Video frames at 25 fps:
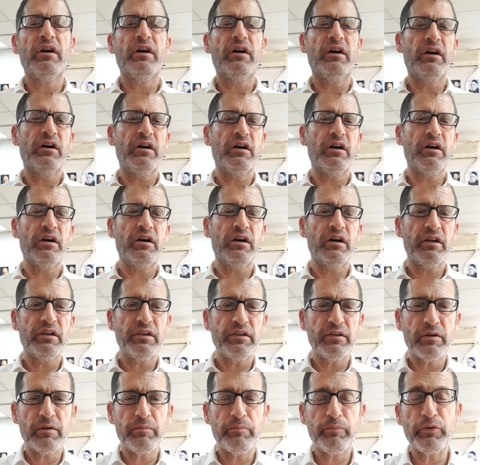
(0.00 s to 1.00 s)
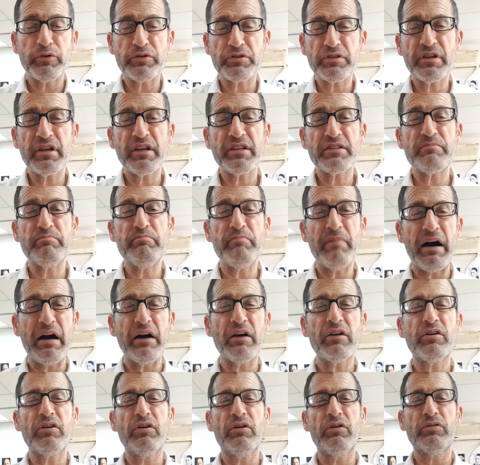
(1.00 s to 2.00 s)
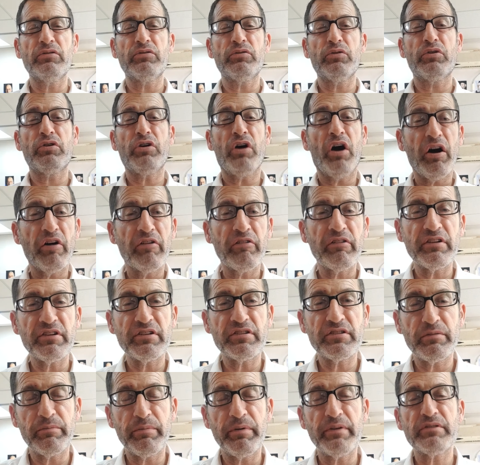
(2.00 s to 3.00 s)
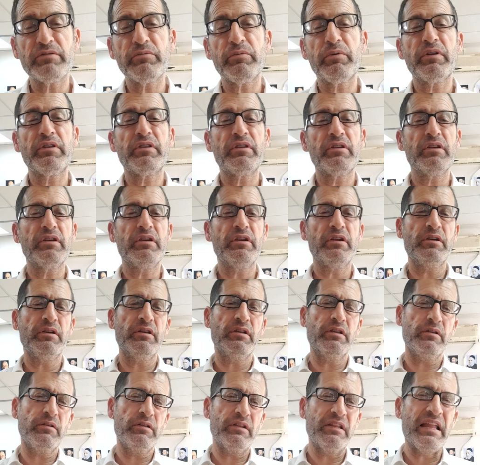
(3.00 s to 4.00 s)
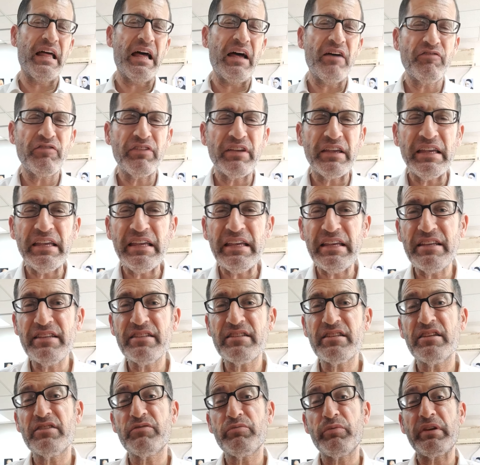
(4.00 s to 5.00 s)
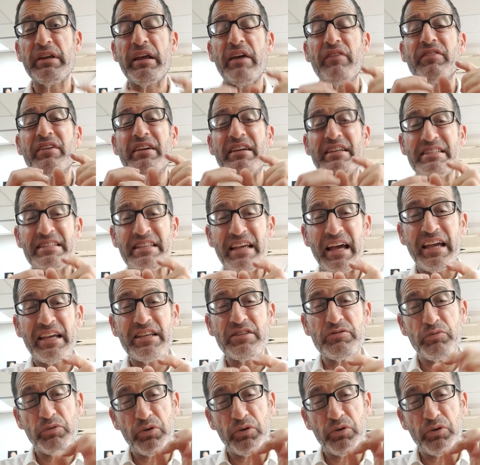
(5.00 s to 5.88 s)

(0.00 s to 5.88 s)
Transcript: uh, a person gets makot or karis, depending on what the lav is, is when you have a kazais.